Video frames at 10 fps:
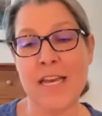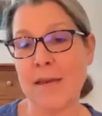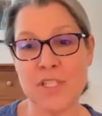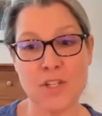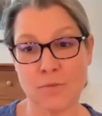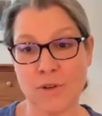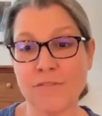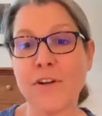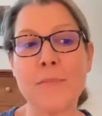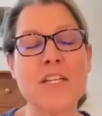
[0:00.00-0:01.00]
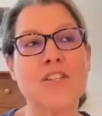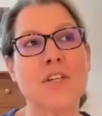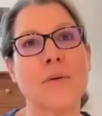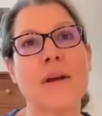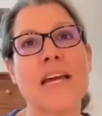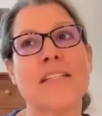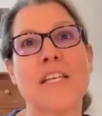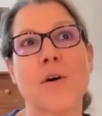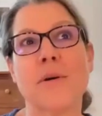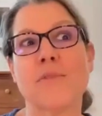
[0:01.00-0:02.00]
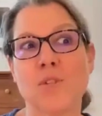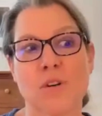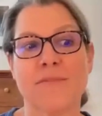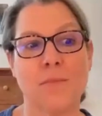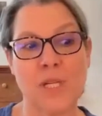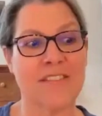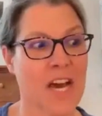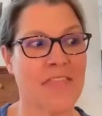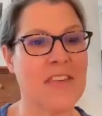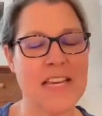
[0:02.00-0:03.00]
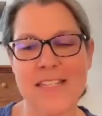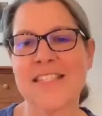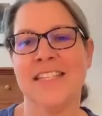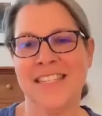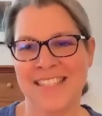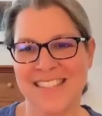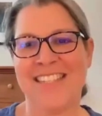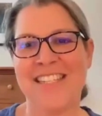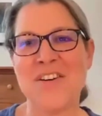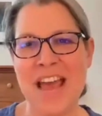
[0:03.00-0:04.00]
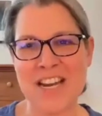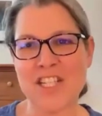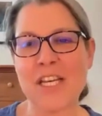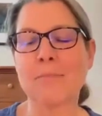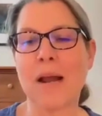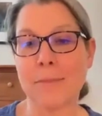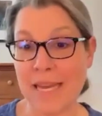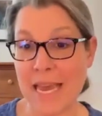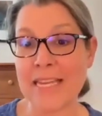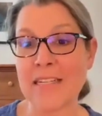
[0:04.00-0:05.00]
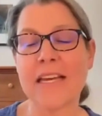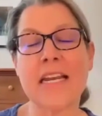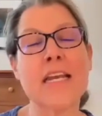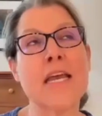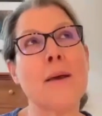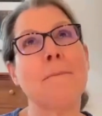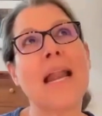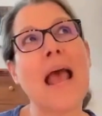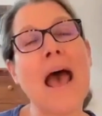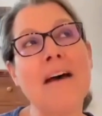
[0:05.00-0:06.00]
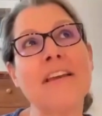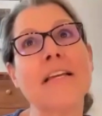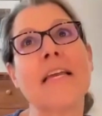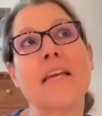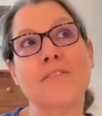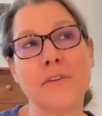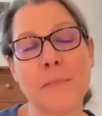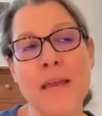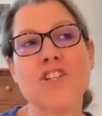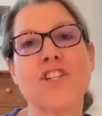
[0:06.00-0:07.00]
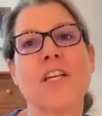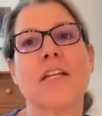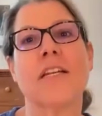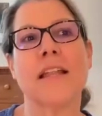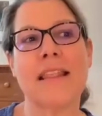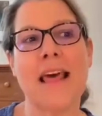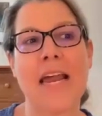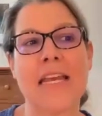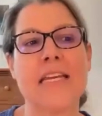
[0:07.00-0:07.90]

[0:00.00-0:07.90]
him to refer me to, and so it was sort of, well, I've got these, and she can probably handle it. But having information that